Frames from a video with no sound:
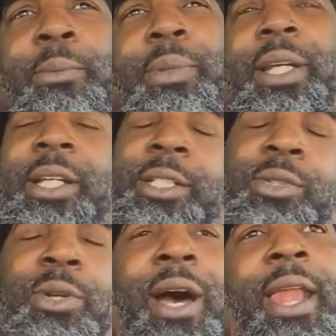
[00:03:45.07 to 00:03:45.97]
Because,
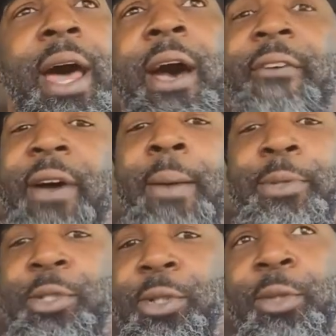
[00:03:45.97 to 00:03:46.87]
you know, and I'll have an
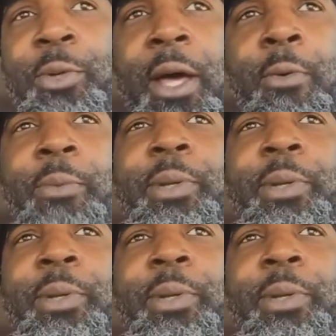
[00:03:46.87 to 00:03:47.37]
opportunity where I want